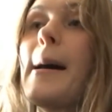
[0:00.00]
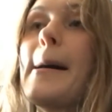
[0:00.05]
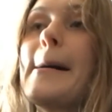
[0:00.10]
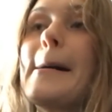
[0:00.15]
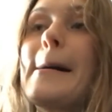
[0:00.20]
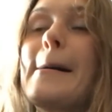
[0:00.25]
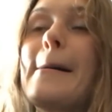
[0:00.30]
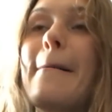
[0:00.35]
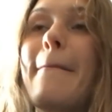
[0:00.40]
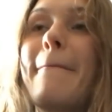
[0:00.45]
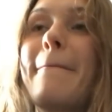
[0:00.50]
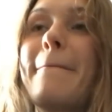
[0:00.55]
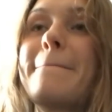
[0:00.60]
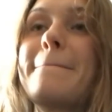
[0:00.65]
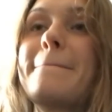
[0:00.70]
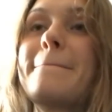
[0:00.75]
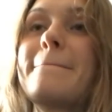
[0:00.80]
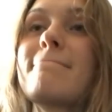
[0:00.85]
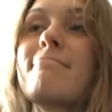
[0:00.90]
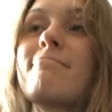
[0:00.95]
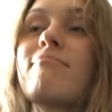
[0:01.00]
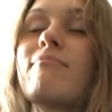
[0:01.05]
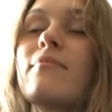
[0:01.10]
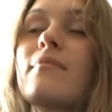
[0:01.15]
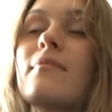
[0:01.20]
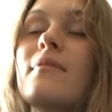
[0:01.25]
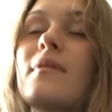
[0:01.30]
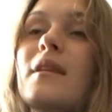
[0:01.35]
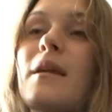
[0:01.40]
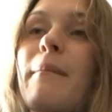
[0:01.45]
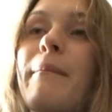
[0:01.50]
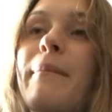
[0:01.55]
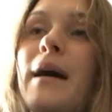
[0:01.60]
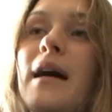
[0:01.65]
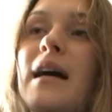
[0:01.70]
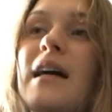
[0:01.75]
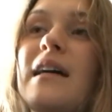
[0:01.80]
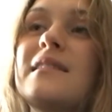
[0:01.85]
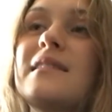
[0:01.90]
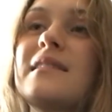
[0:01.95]
Um,
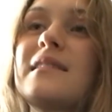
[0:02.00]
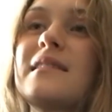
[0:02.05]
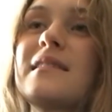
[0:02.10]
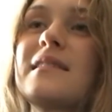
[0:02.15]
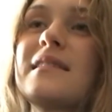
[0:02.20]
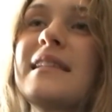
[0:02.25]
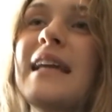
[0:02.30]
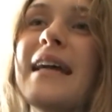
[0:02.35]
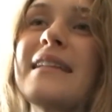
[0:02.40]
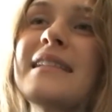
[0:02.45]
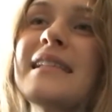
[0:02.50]
but yeah,